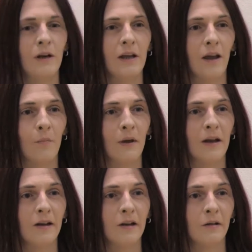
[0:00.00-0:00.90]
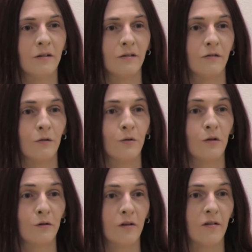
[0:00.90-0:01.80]
really campaigning for the
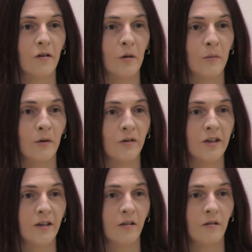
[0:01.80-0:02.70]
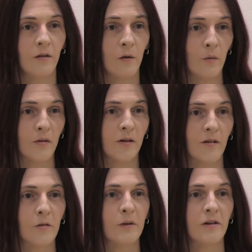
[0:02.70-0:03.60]
autistic community, those with a
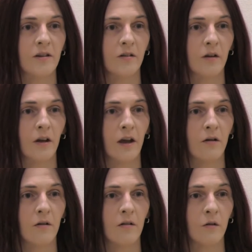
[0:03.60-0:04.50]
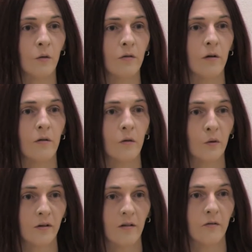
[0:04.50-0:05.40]
disability and their carers, and all those who
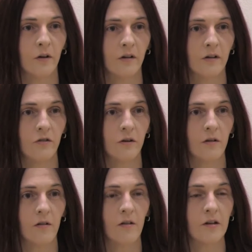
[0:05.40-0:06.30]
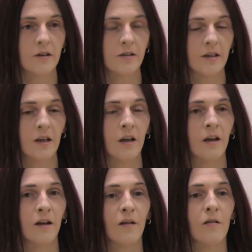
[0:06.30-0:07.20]
are disadvantaged in our society.
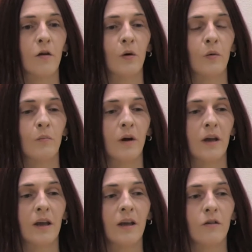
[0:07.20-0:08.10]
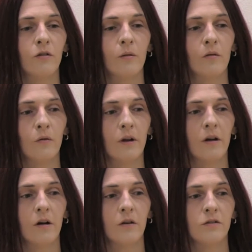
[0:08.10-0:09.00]
So my key issues really
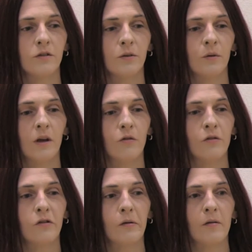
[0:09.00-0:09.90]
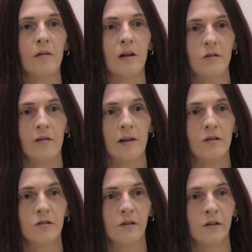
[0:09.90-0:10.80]
are to introduce
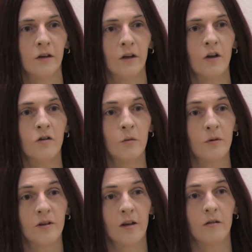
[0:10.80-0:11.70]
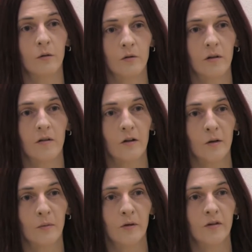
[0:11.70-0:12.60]
legislation to protect the autistic
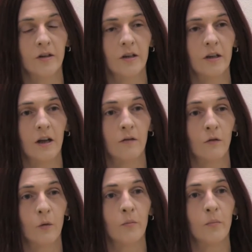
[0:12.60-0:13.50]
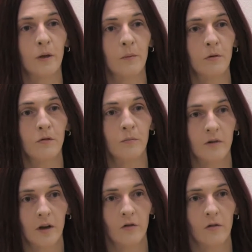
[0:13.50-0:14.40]
community and vulnerable people from
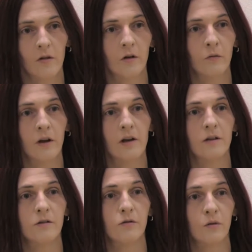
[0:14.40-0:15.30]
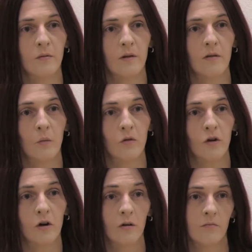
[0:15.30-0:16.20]
dangerous and unregulated treatments which
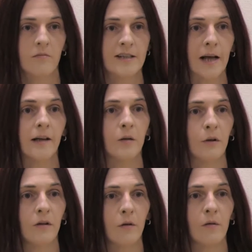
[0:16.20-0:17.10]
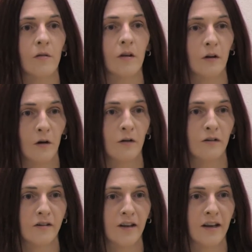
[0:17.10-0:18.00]
are sadly being used in
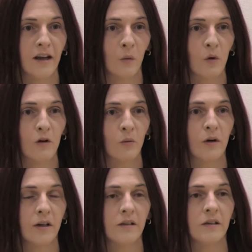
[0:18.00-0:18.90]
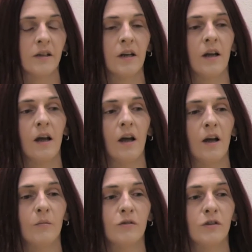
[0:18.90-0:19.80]
Ireland today and worldwide,
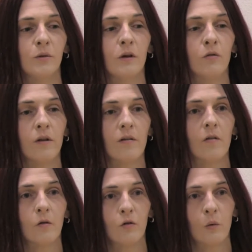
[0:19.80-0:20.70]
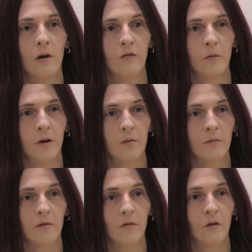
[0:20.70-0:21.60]
to increase social welfare
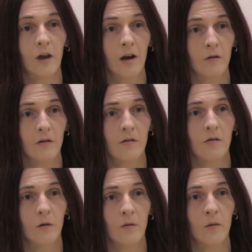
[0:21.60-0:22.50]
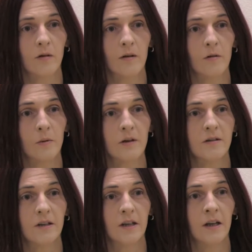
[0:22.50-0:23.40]
payments for carers and those with a
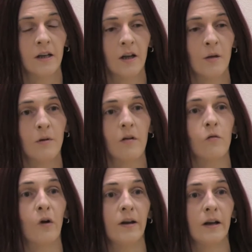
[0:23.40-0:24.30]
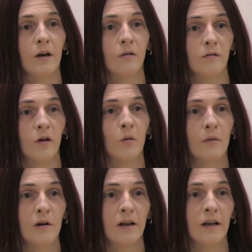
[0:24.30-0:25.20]
disability, because right now they are
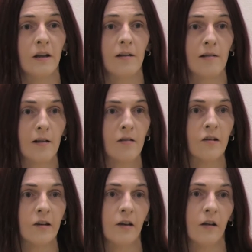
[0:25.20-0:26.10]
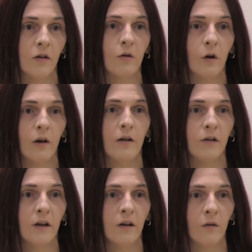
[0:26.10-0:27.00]
merely existing and they're not
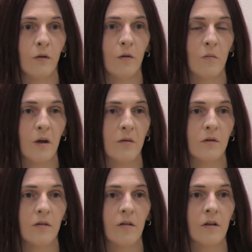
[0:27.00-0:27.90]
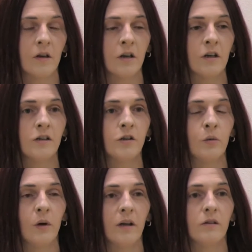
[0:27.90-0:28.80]
living on those payments,
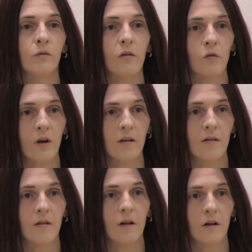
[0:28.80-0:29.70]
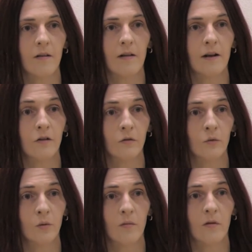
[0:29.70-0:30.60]
to end restraints and
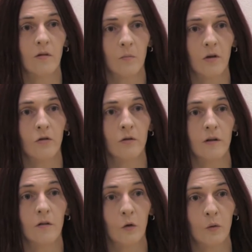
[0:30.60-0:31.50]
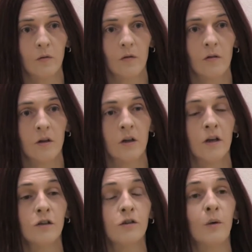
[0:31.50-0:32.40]
isolation rooms in special needs schools,
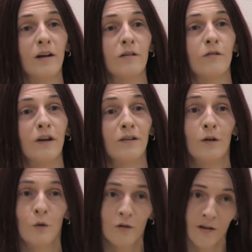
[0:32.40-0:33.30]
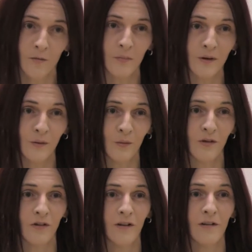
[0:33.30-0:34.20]
to activate the autism bill,
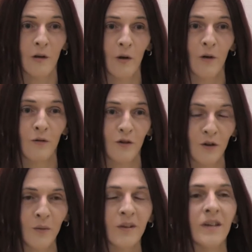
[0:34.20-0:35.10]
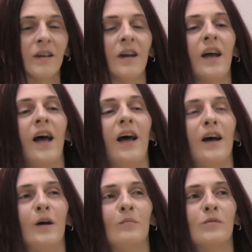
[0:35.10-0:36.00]
which is long overdue,
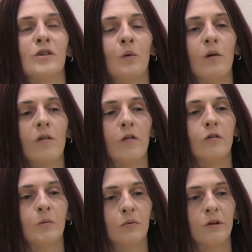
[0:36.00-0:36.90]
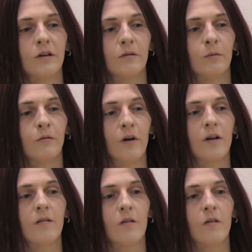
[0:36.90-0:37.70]
to provide